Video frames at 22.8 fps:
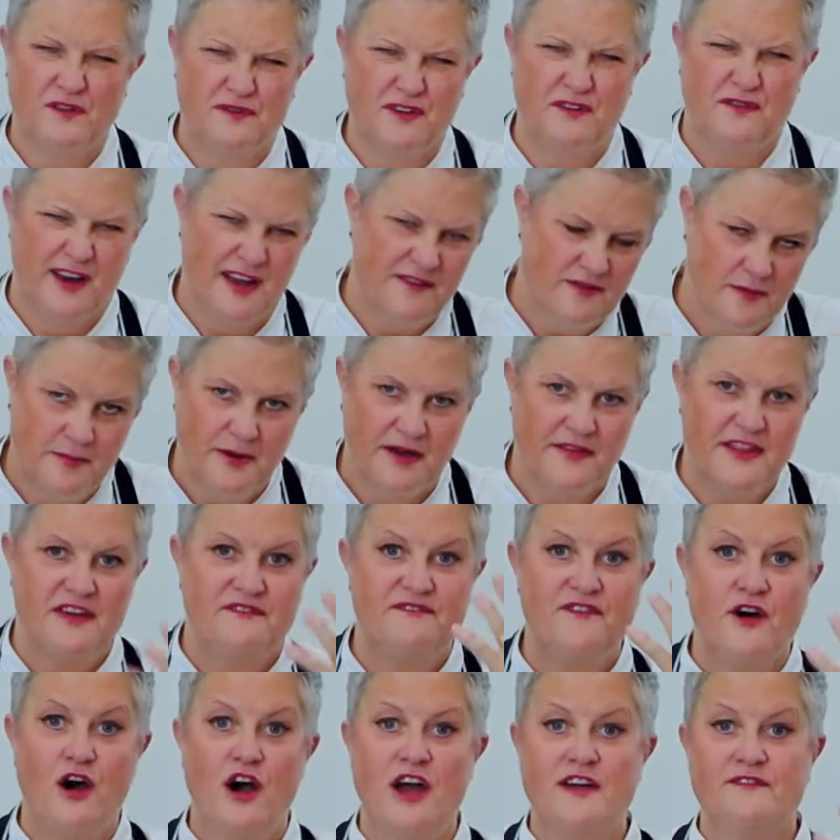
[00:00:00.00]
for flavour, but they're
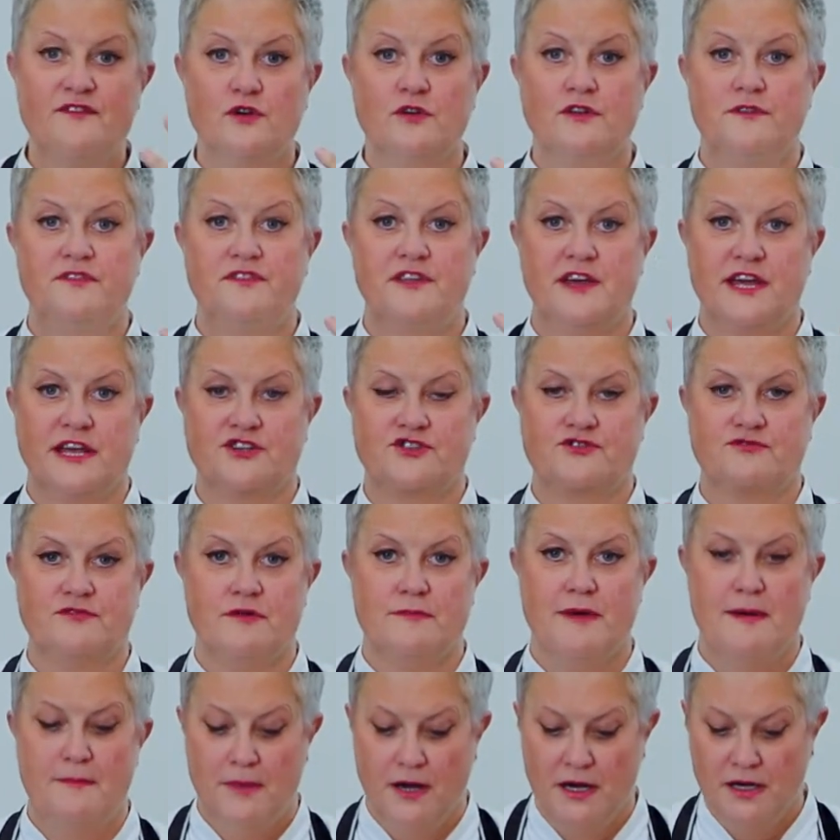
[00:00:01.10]
5 good things to
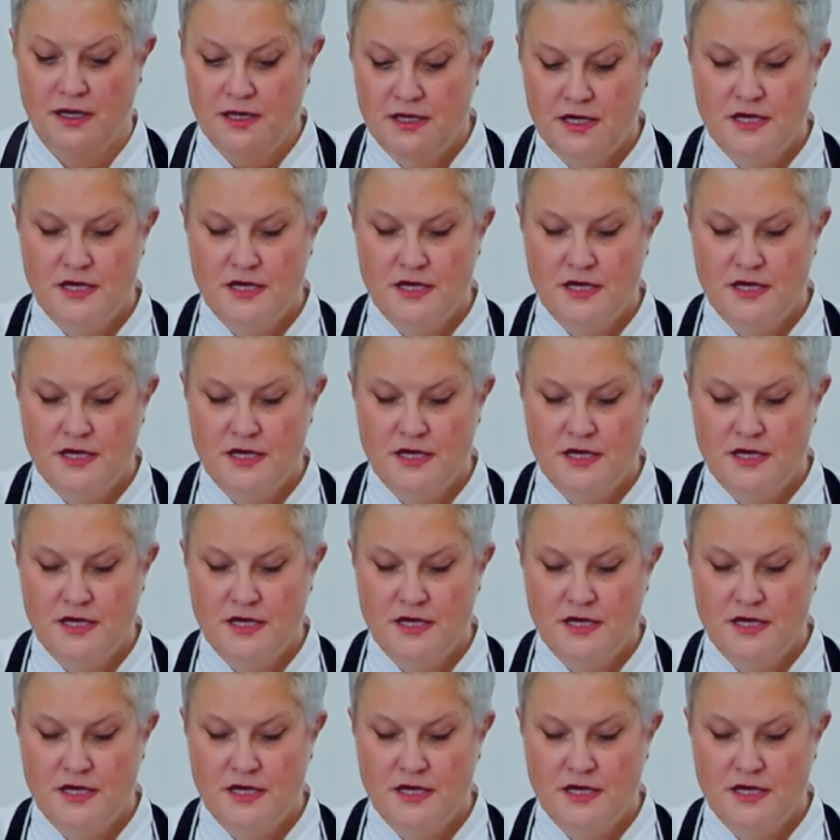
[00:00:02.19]
remember.